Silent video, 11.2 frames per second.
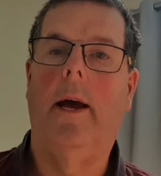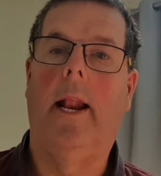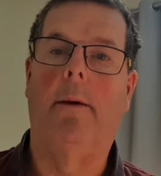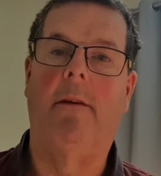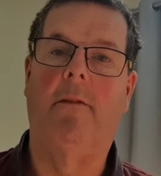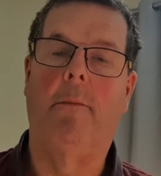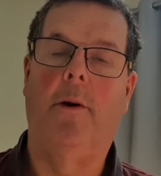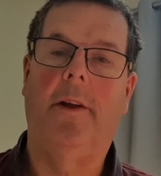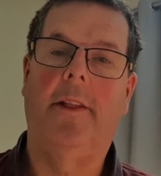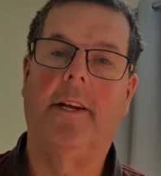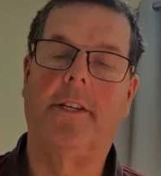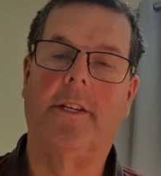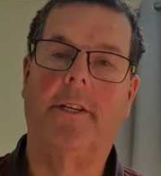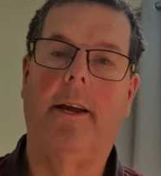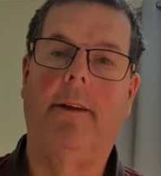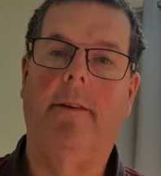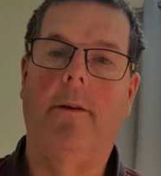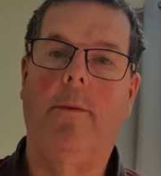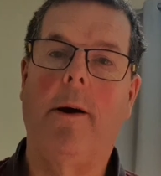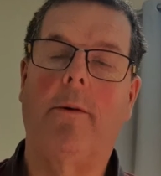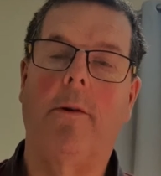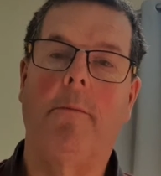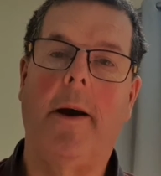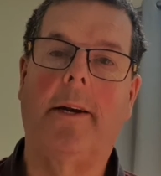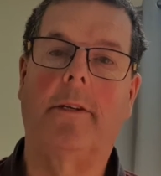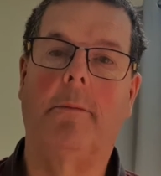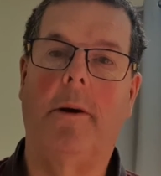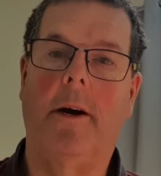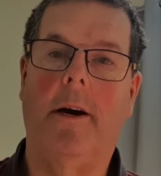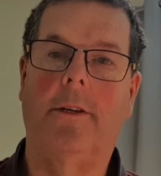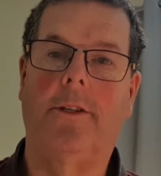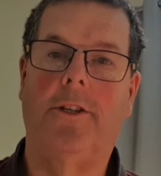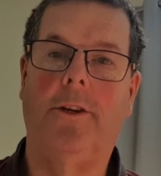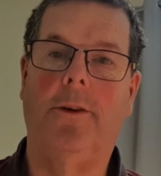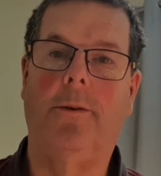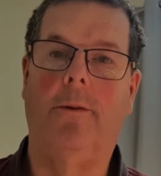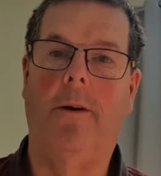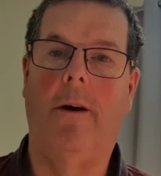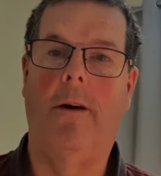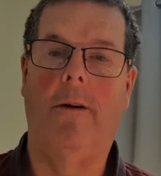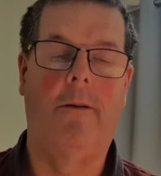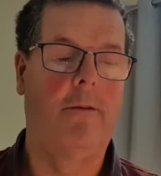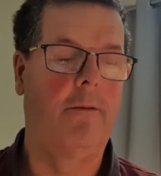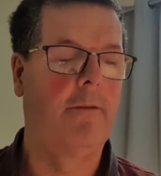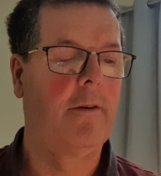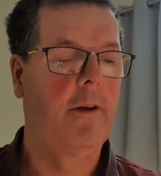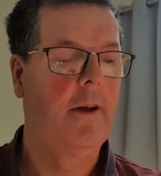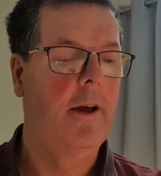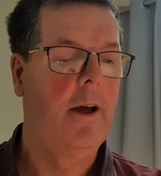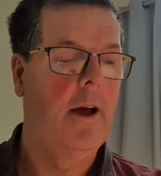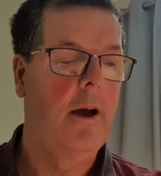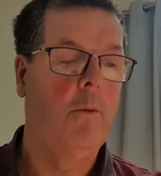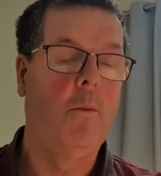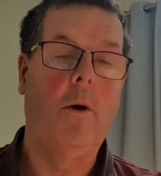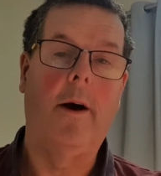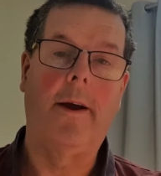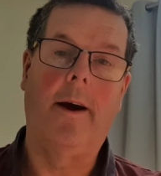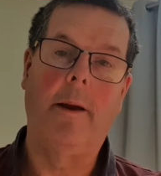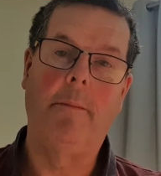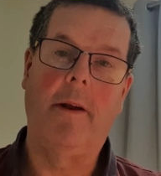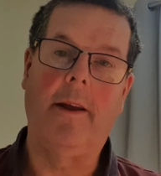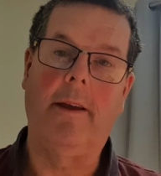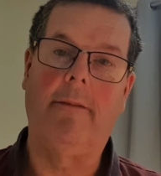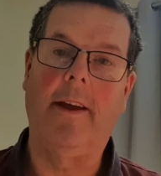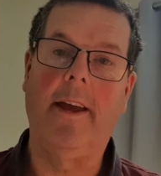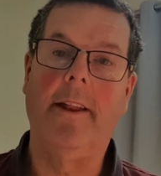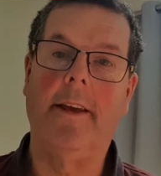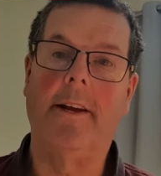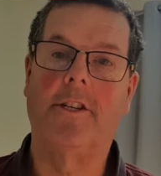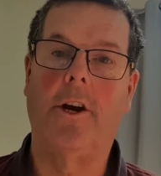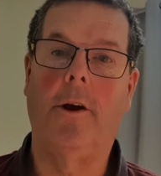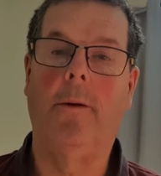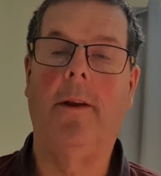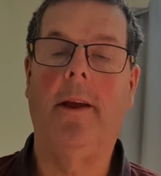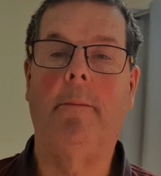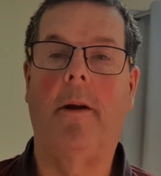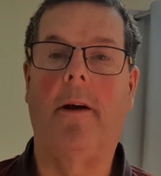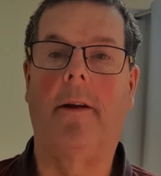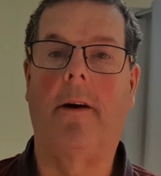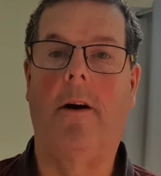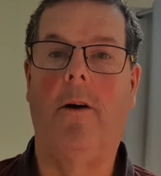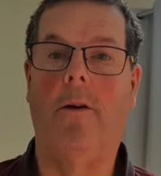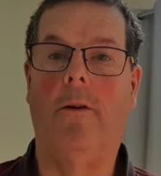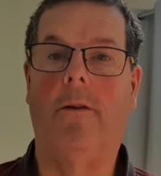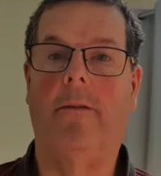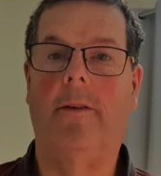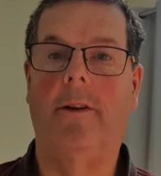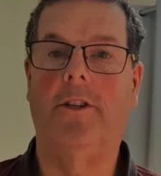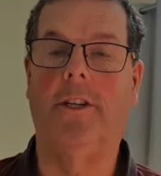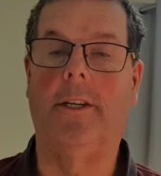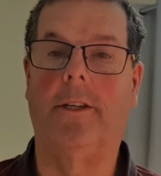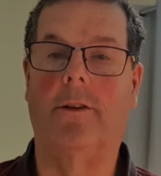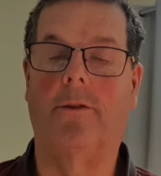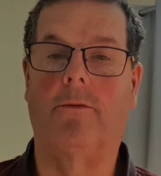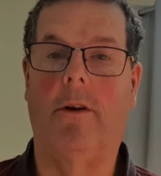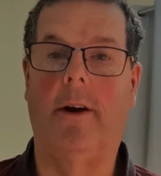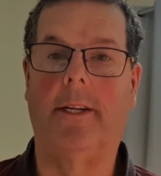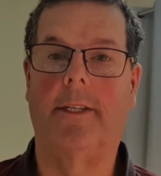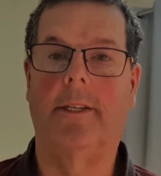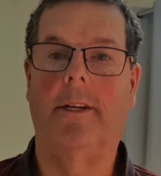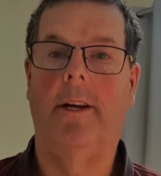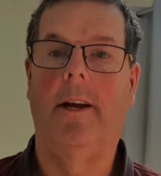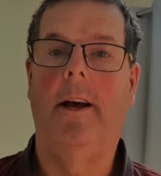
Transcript: Hello everybody, this is David. Welcome back to part two of why I believe in the atoning blood of Jesus Christ.